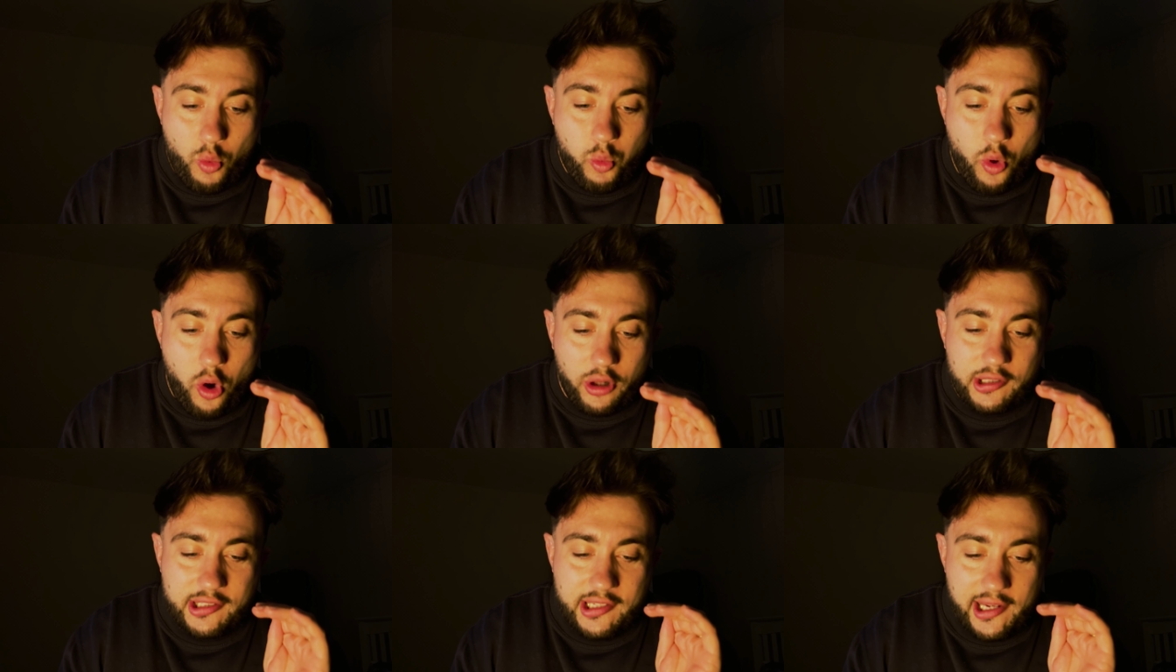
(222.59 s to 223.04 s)

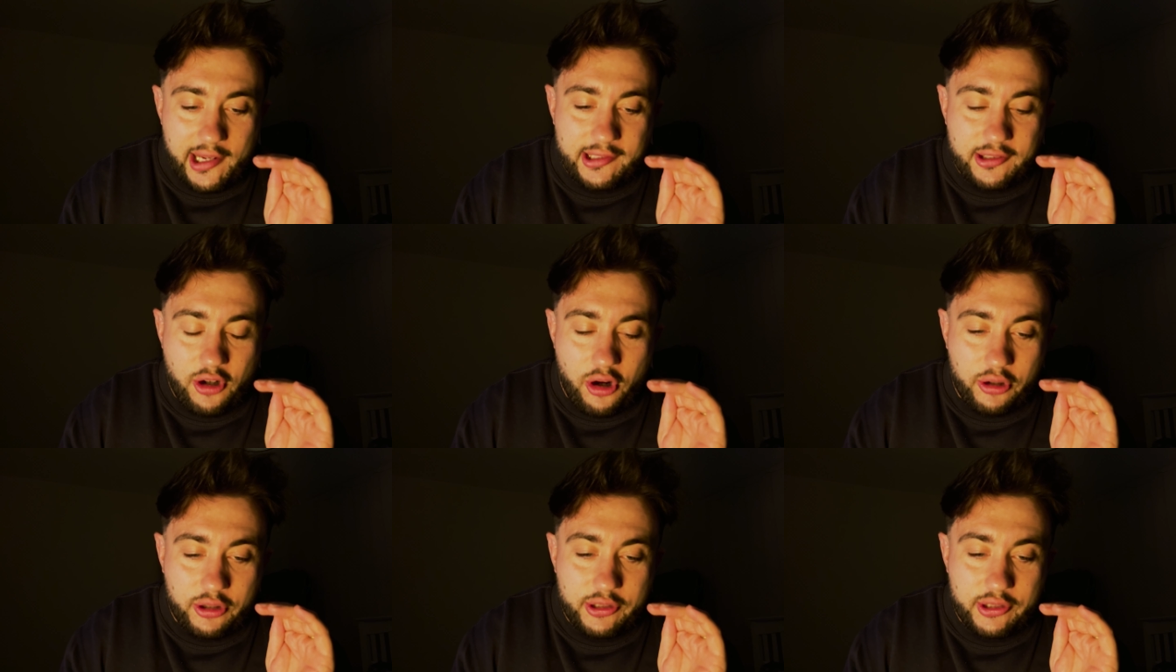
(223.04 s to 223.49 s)
what
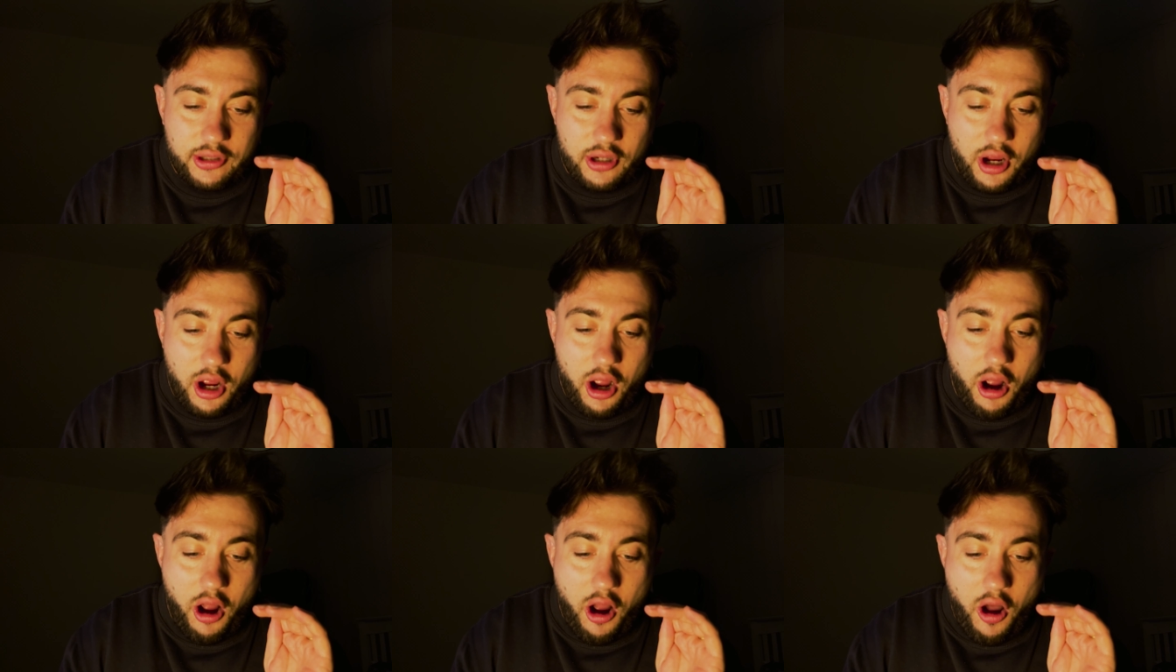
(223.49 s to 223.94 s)
TikToks
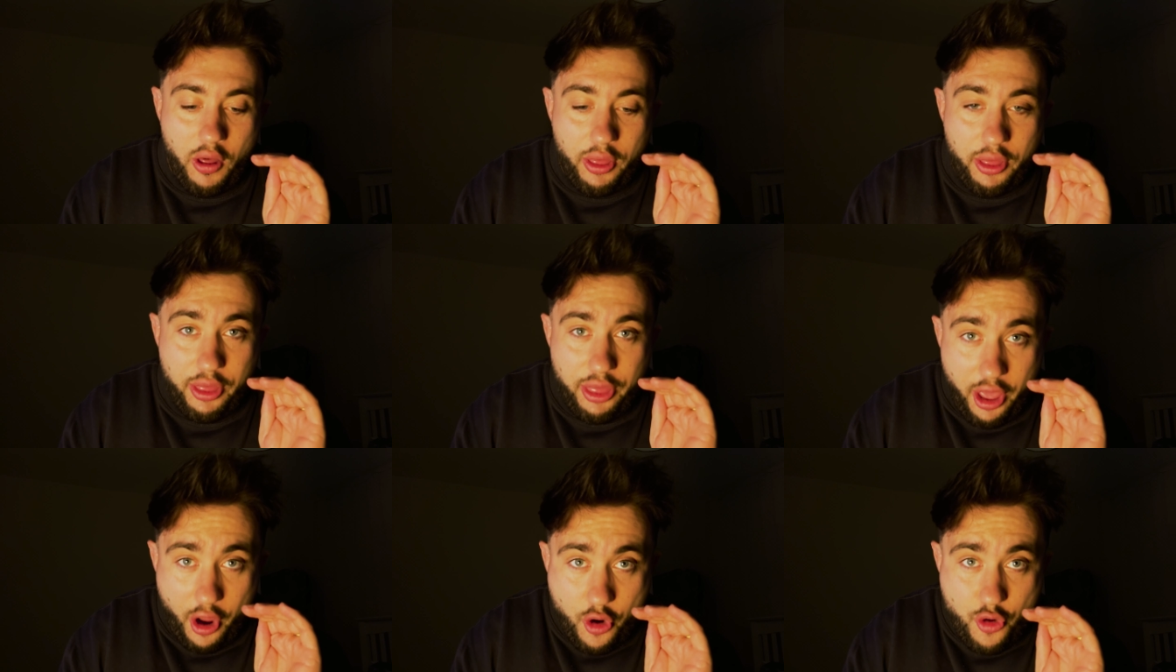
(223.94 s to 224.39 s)
are
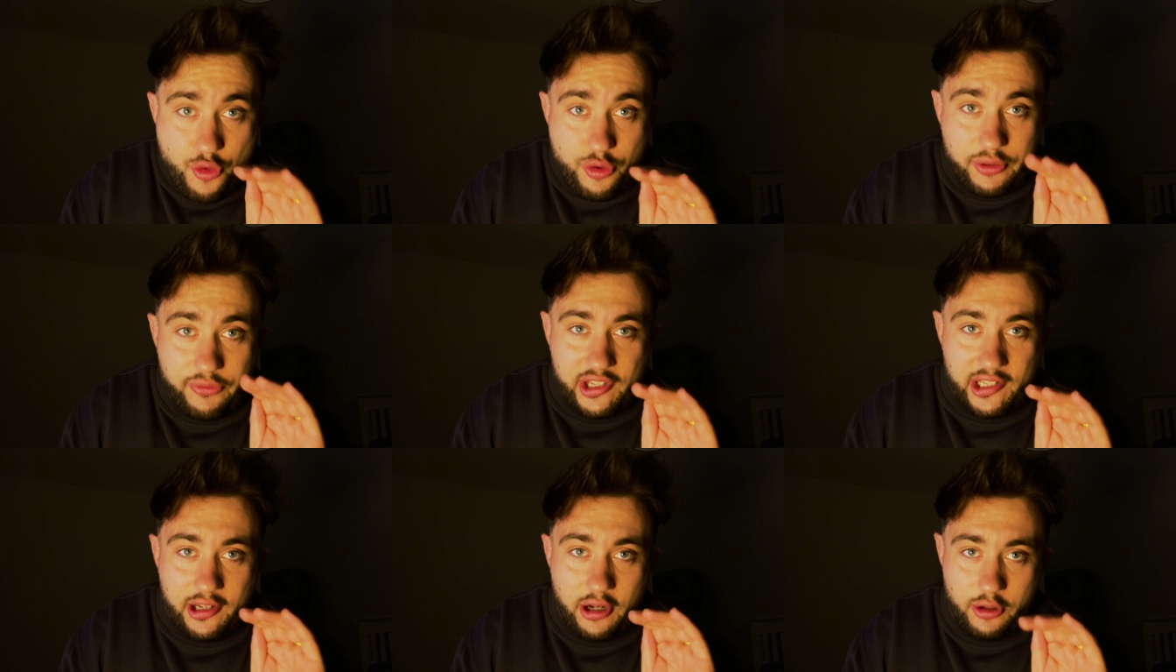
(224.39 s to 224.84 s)

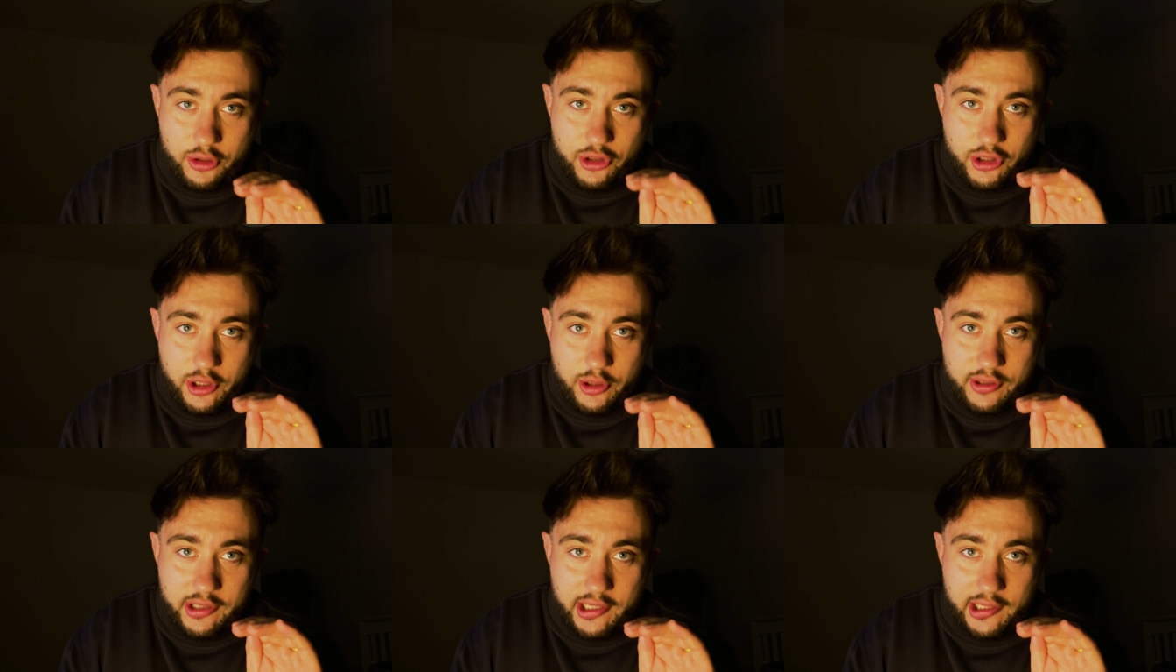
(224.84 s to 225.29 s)
those videos
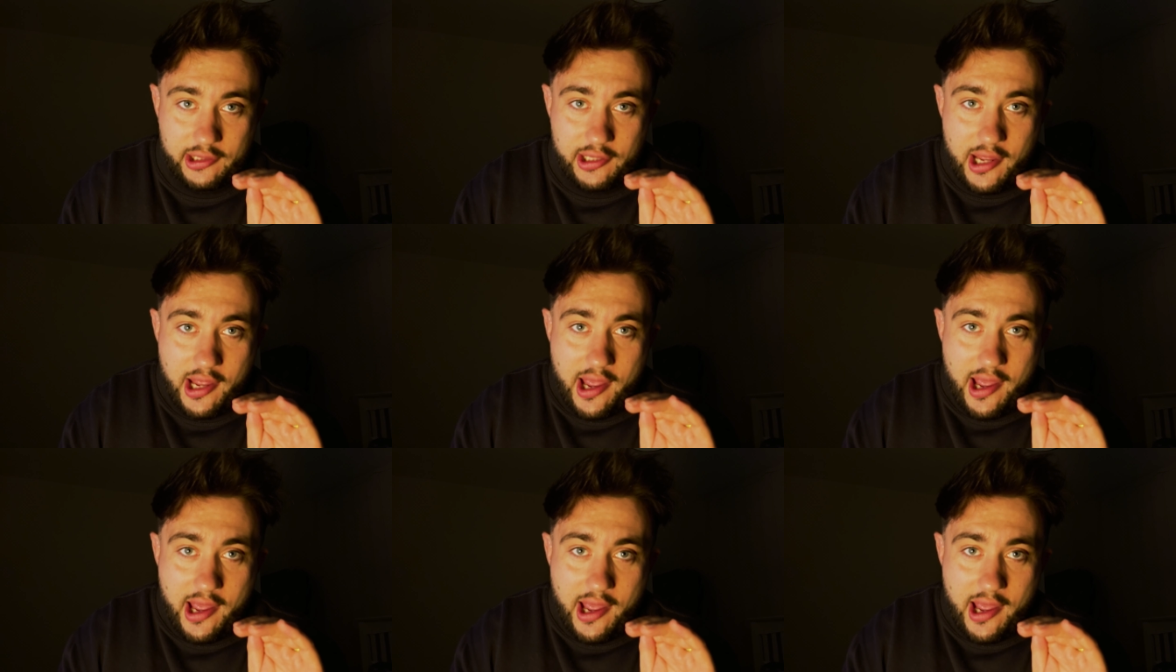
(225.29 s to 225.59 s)
using?